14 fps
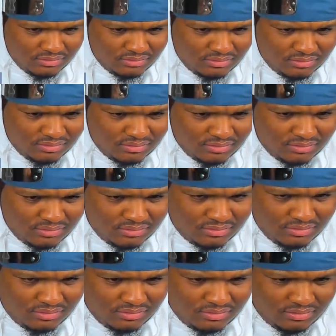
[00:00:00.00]

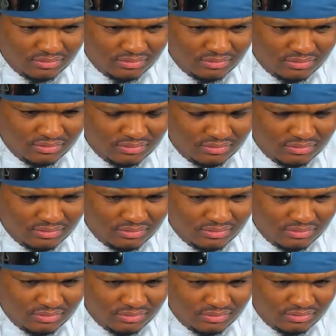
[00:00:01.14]

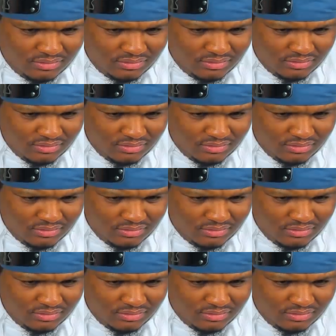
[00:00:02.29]
(silent)